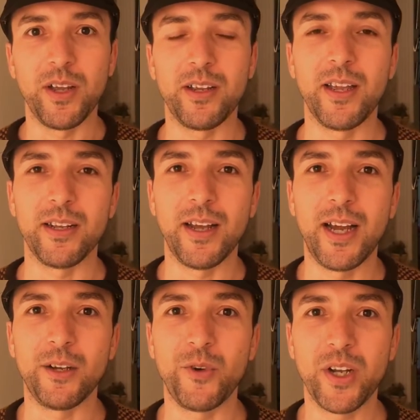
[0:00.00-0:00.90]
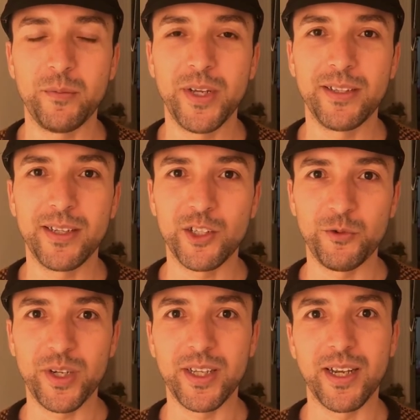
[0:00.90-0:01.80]
again, I recommend that you
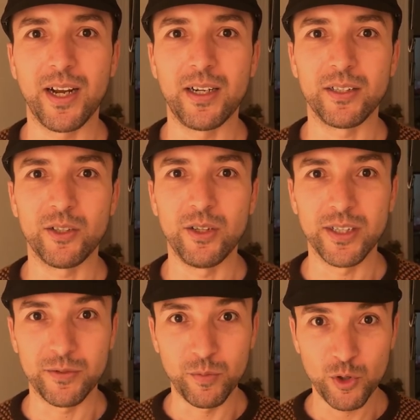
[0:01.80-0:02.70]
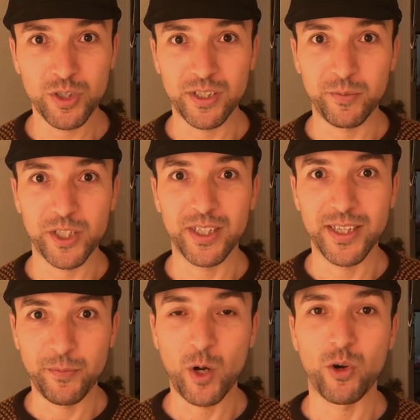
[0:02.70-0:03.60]
read Eckhart Tolle's books, especially
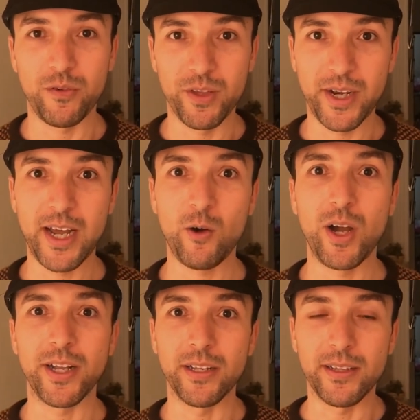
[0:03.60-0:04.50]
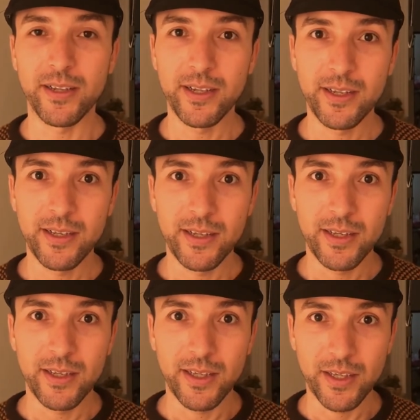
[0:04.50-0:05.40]
The Power of the Now, and
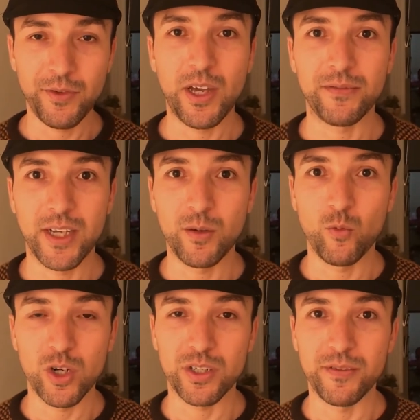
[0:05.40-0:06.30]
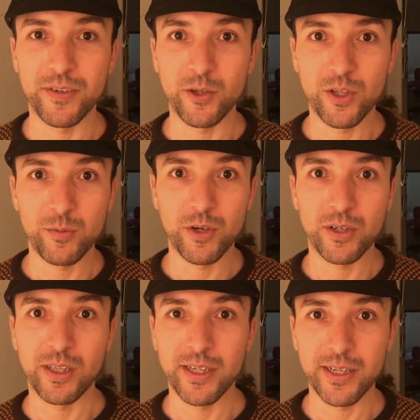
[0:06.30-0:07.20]
if you have time, watch the video that I'm
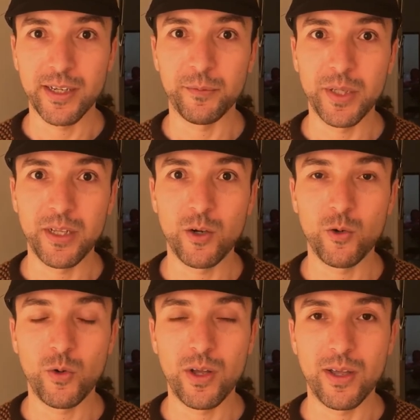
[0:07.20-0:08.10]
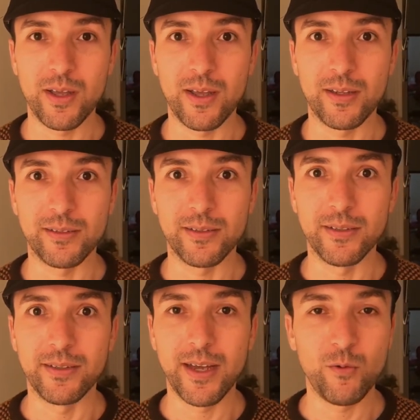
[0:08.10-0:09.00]
gonna link below.
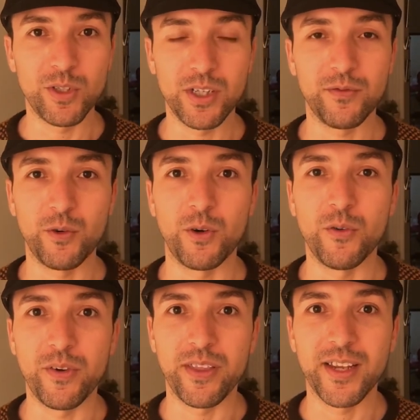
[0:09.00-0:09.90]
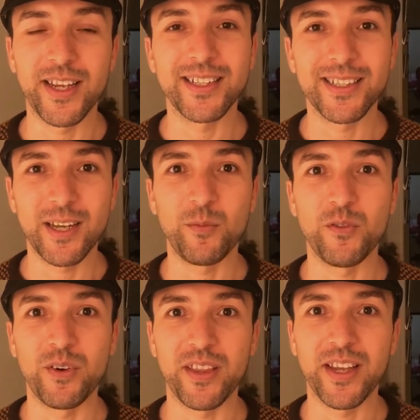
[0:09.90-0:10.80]
And that was it for overthinking. Stop
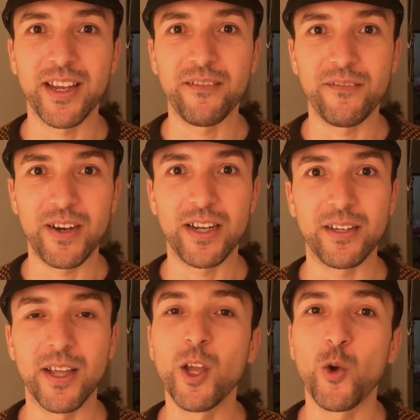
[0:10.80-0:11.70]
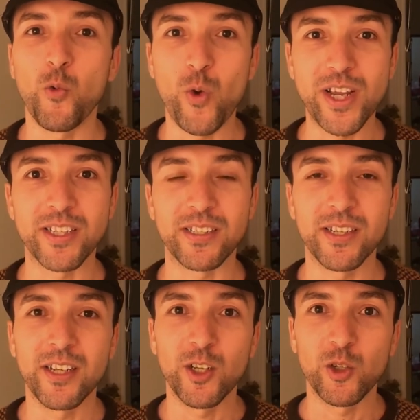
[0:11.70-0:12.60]
overthinking, find ways
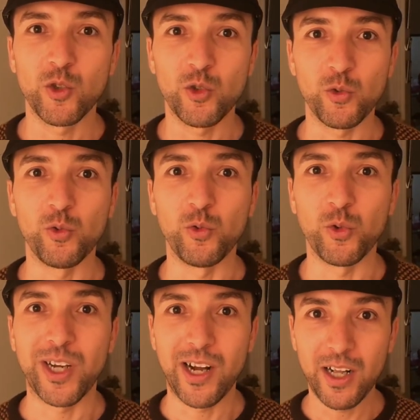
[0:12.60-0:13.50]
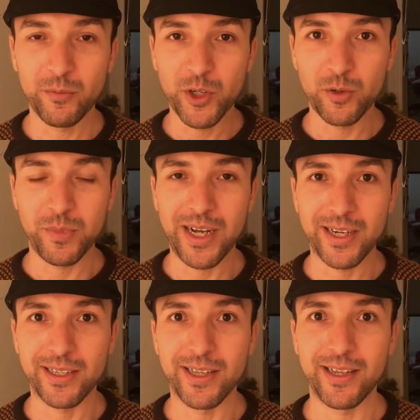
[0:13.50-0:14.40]
to calm your
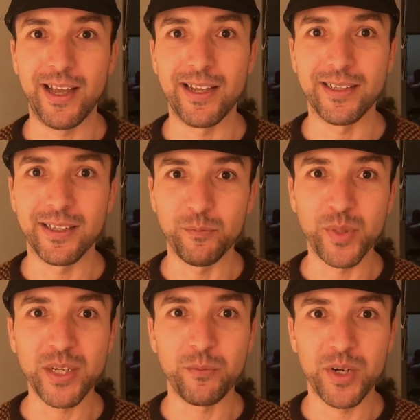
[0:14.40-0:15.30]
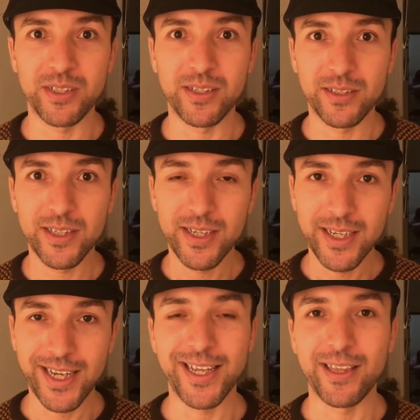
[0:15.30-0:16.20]
mind and be present
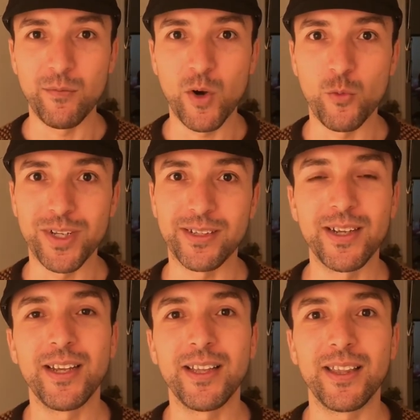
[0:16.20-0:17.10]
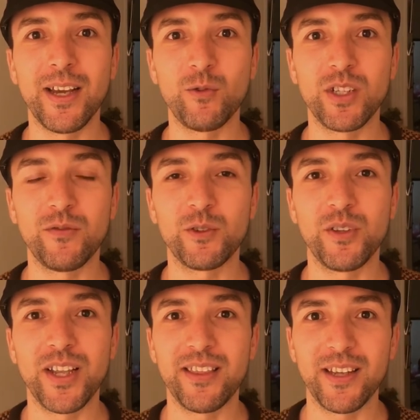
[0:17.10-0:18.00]
in the moment. That was it for
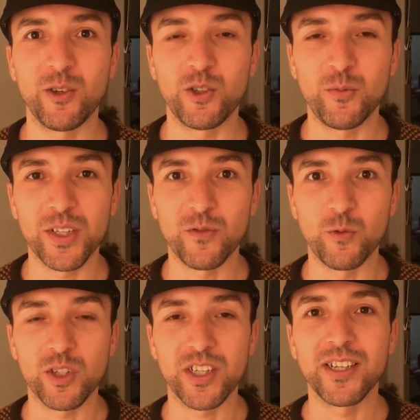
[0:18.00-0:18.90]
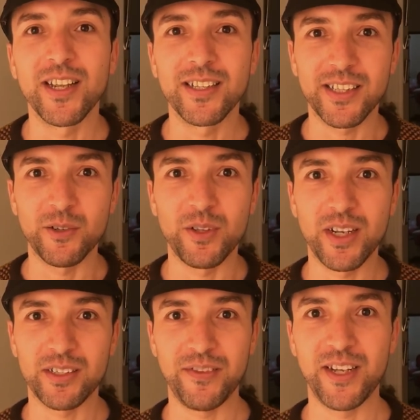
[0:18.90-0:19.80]
today. Thank you so much for watching. See you in the
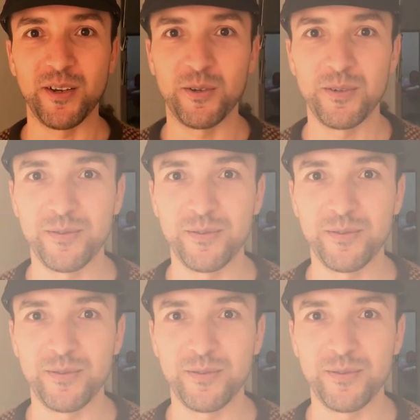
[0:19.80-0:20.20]
next video.